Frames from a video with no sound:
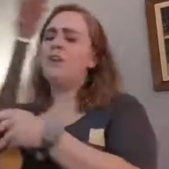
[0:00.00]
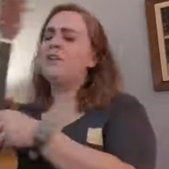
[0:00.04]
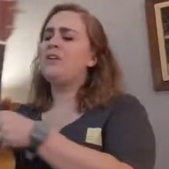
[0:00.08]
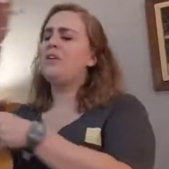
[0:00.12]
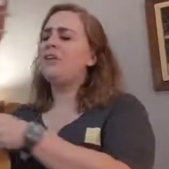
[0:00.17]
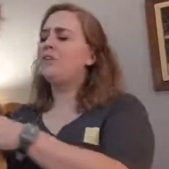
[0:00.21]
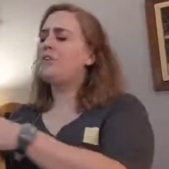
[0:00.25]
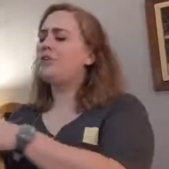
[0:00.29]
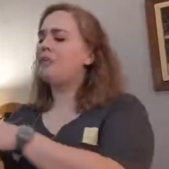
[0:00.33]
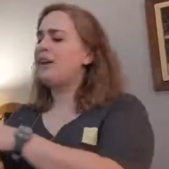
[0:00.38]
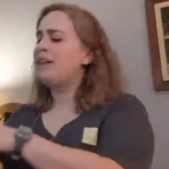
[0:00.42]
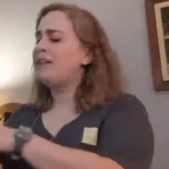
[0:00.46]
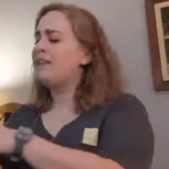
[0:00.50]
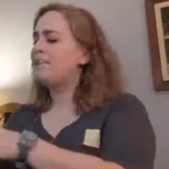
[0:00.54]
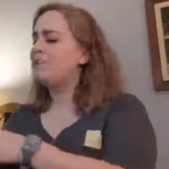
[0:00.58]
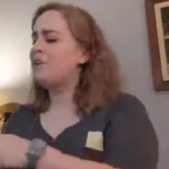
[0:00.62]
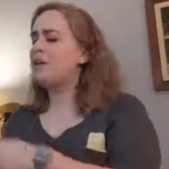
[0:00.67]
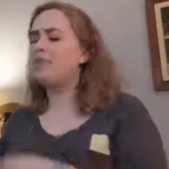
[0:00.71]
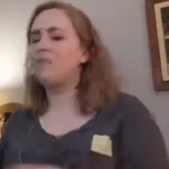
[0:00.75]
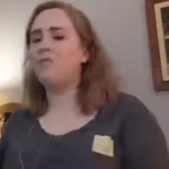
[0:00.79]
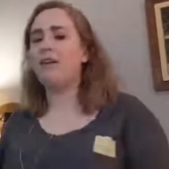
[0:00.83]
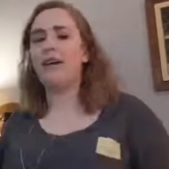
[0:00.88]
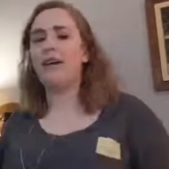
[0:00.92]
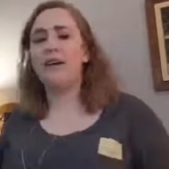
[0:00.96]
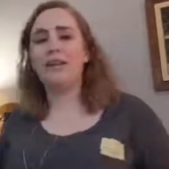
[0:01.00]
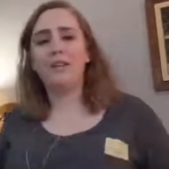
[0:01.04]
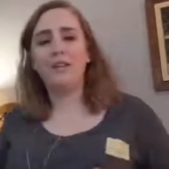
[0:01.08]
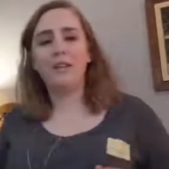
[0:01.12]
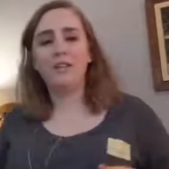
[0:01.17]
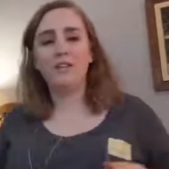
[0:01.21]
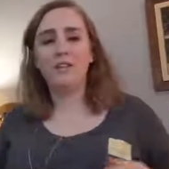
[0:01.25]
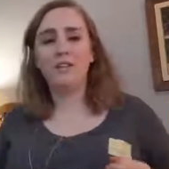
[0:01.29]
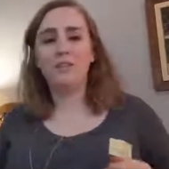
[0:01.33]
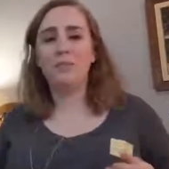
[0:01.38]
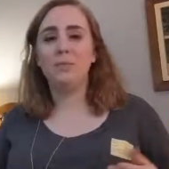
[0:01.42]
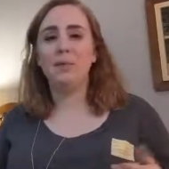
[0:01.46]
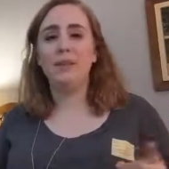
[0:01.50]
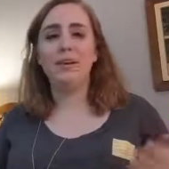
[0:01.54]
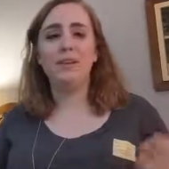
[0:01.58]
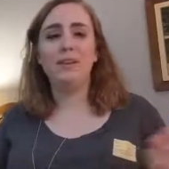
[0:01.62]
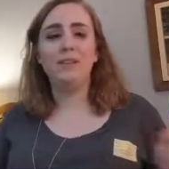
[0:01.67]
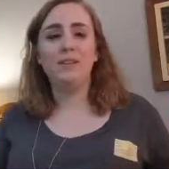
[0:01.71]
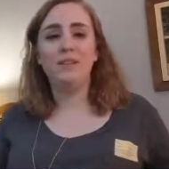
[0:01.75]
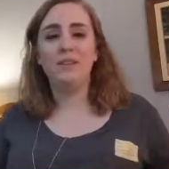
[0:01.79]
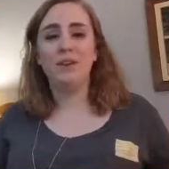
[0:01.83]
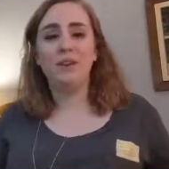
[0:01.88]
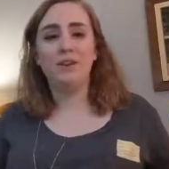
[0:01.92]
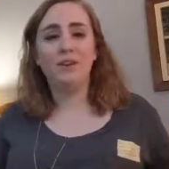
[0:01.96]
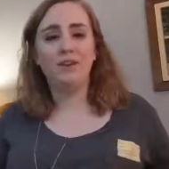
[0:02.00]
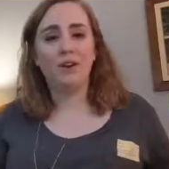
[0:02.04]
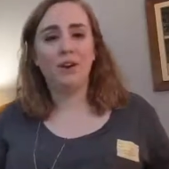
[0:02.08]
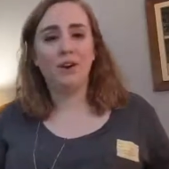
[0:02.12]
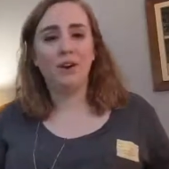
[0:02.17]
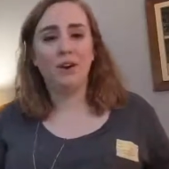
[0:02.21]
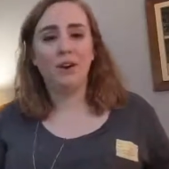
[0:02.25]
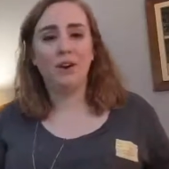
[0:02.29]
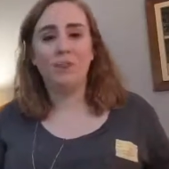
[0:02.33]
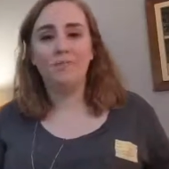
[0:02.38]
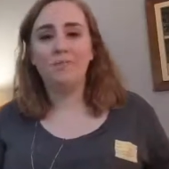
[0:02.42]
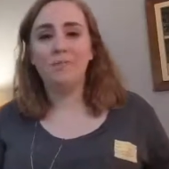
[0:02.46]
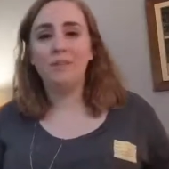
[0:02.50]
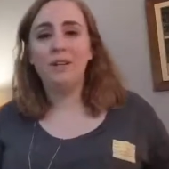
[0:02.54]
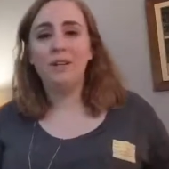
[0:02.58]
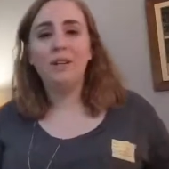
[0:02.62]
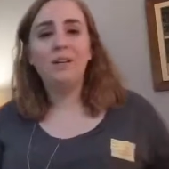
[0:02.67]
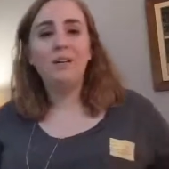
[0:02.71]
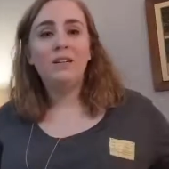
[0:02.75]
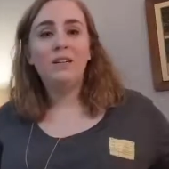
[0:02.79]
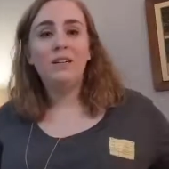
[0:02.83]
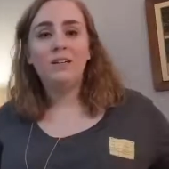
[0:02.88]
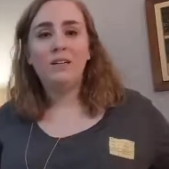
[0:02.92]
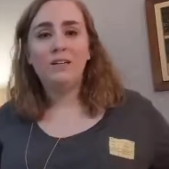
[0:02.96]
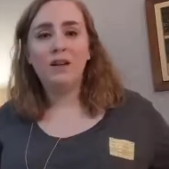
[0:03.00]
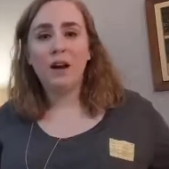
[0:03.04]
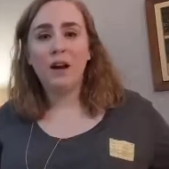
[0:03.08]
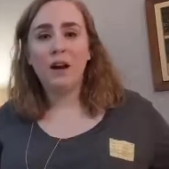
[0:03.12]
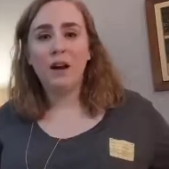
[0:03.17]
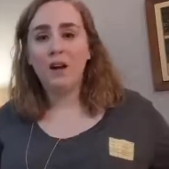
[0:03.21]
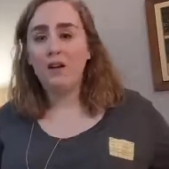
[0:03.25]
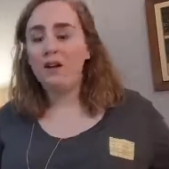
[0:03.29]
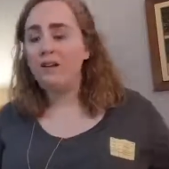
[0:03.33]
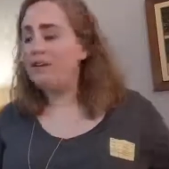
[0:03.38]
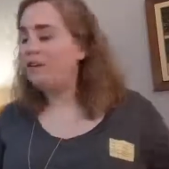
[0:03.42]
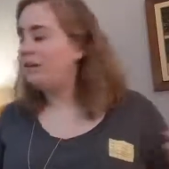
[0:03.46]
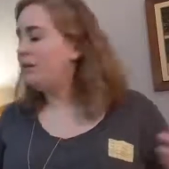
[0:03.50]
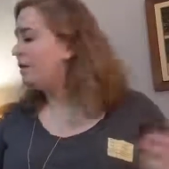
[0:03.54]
Another great songwriting instrument is the guitar. Duh.